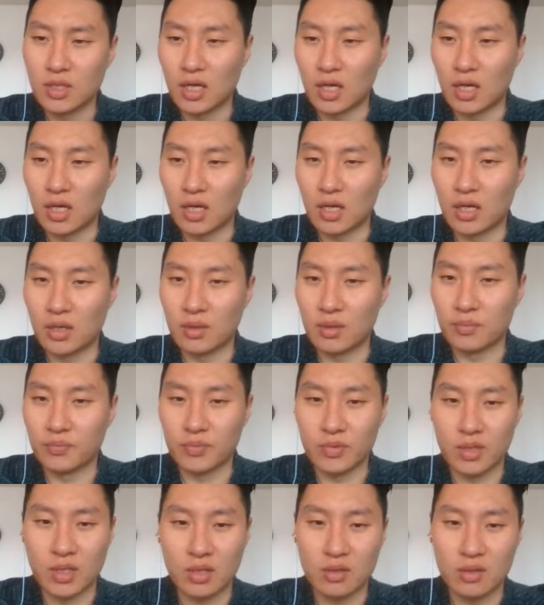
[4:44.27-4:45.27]

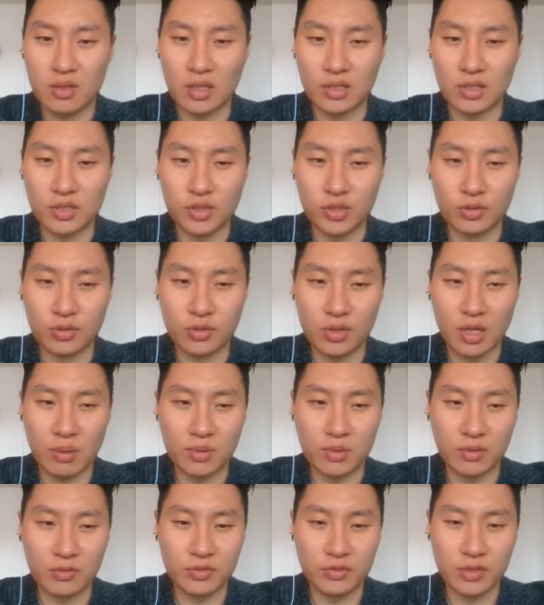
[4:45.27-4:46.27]
Gonna show you a
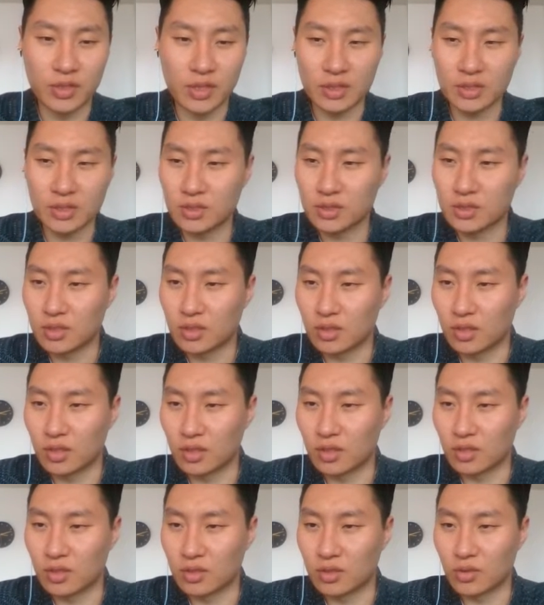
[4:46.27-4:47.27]
couple of tricks.
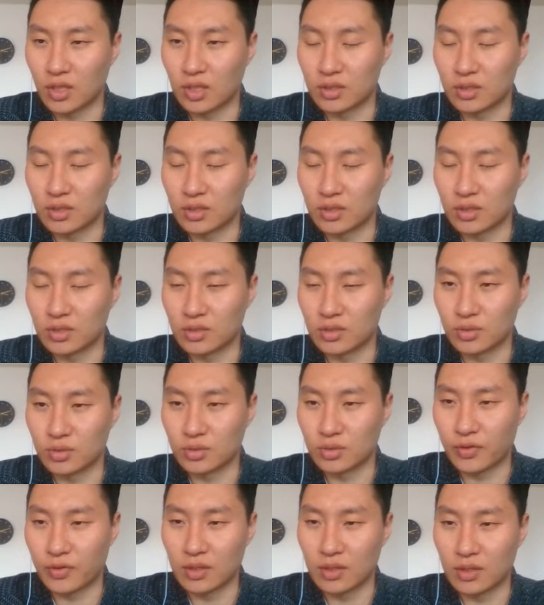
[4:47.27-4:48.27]
You can do
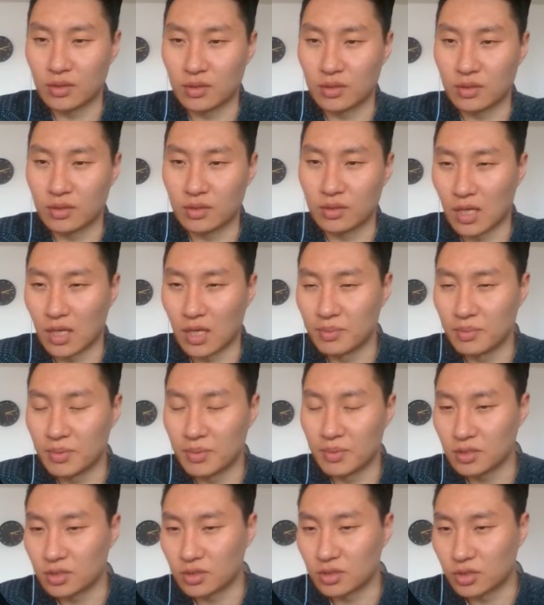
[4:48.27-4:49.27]

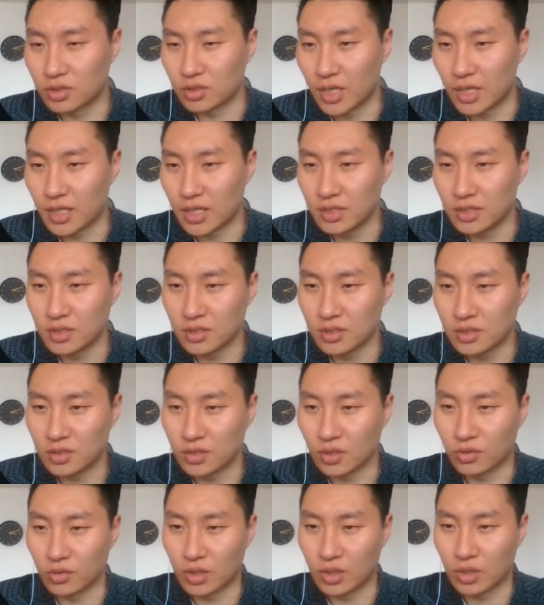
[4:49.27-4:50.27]
elements and shades.
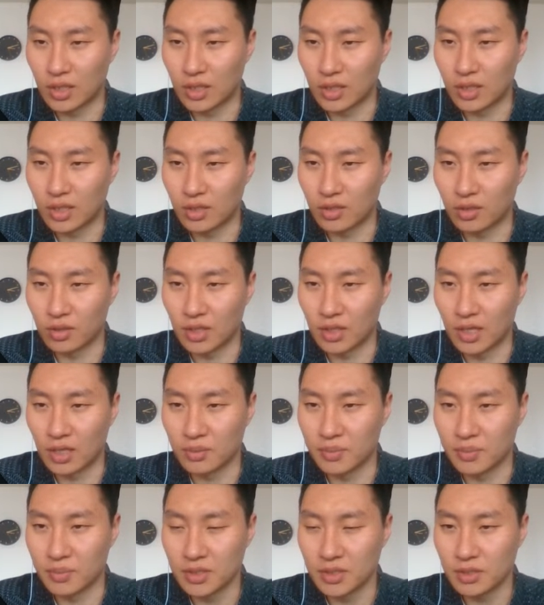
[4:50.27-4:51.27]
So you click here on
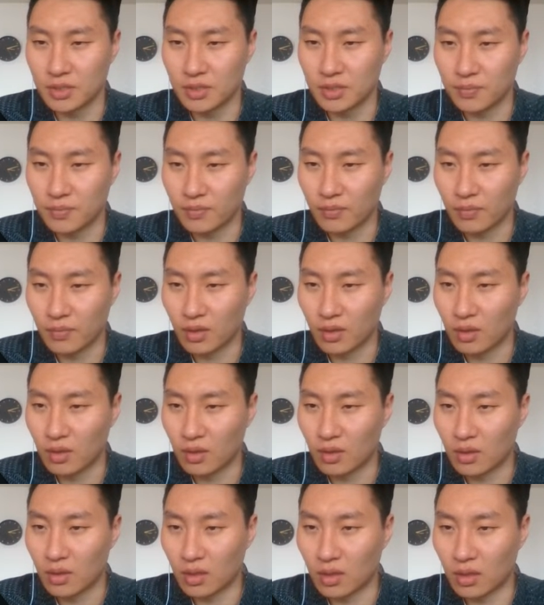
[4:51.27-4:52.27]
elements,
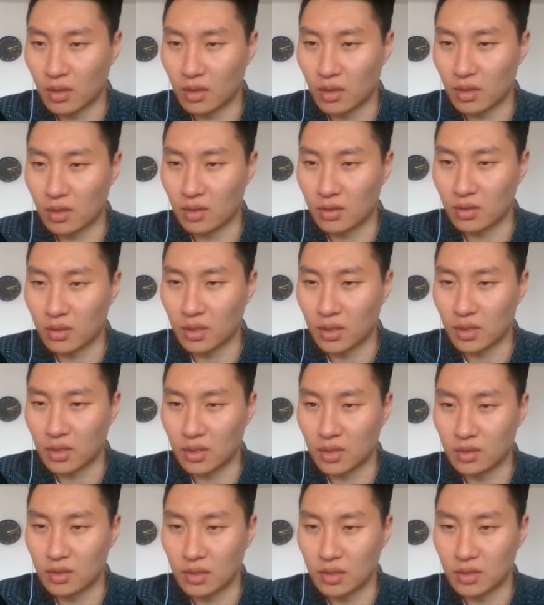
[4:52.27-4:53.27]

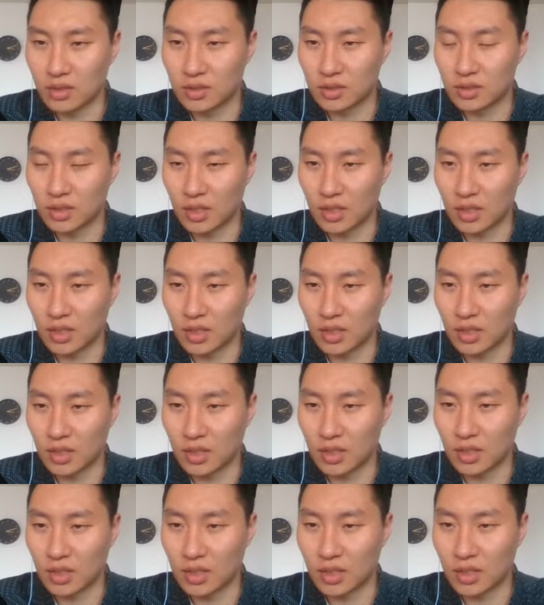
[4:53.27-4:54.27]
and let's say
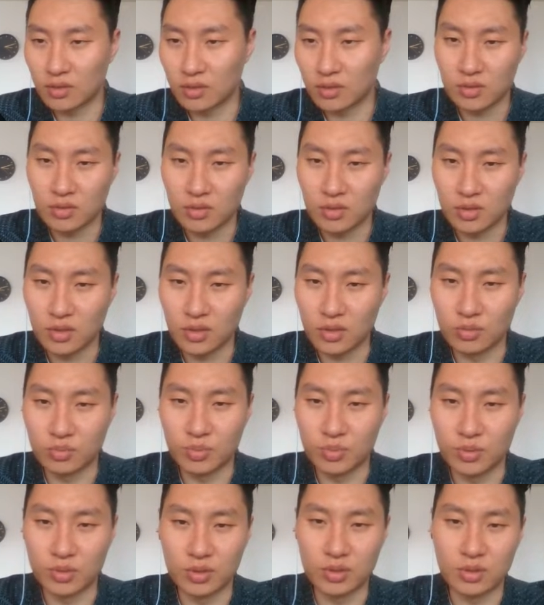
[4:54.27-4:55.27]
you
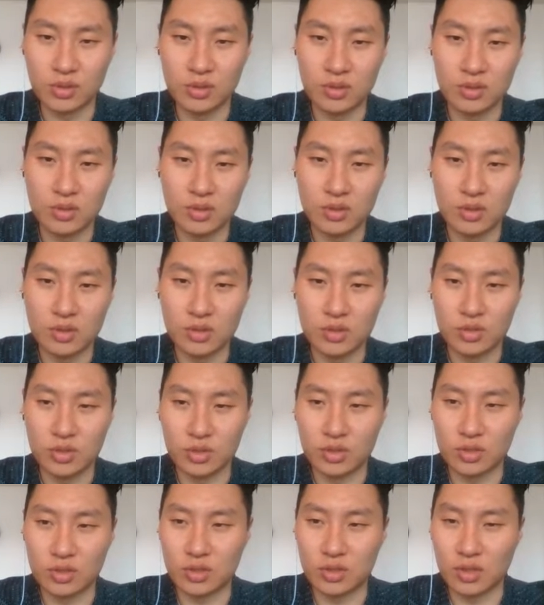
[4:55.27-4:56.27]
put
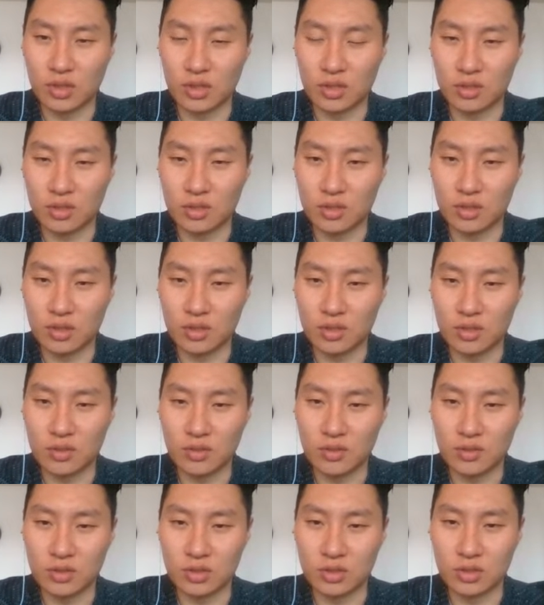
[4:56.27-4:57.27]
just
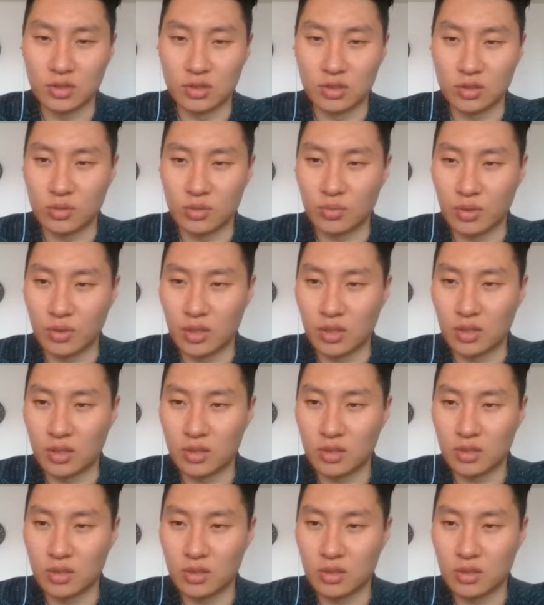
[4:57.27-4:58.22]
just a square.